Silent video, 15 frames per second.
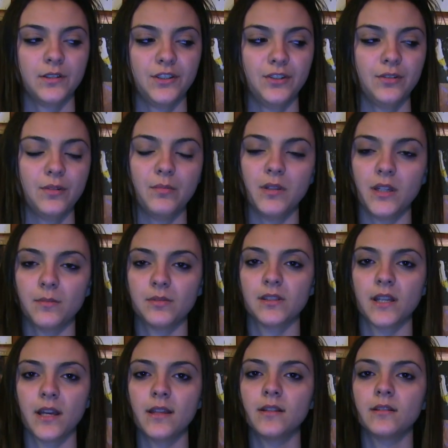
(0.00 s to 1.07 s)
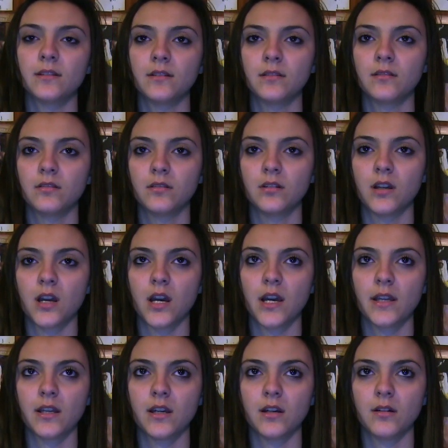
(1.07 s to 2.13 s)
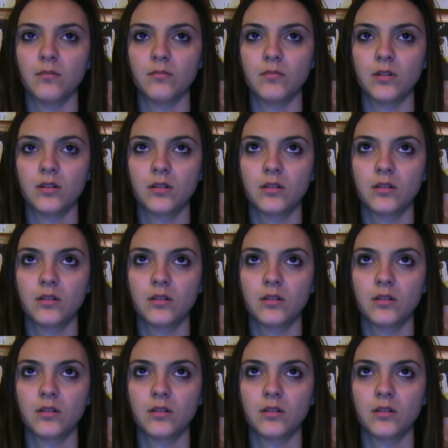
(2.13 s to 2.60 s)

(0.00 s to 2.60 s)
you could be upset. I